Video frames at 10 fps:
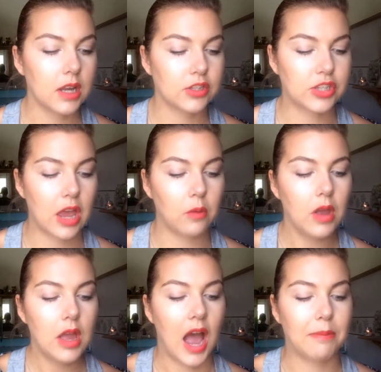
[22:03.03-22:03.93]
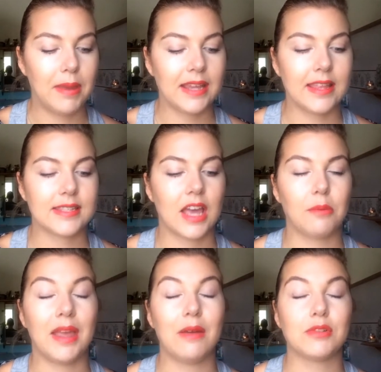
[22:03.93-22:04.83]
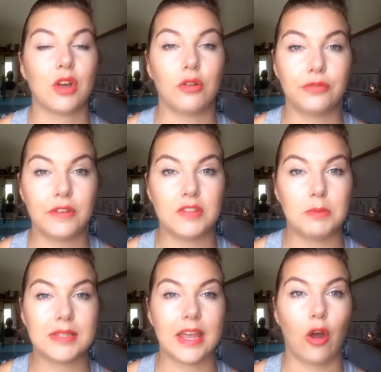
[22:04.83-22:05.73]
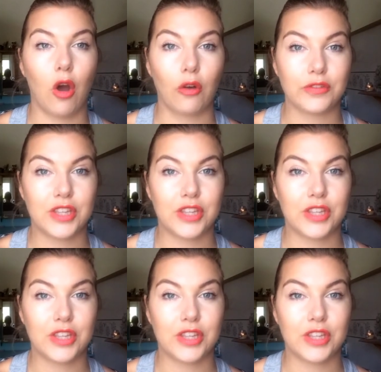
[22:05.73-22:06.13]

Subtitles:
So I picked this up. It was on 50% off,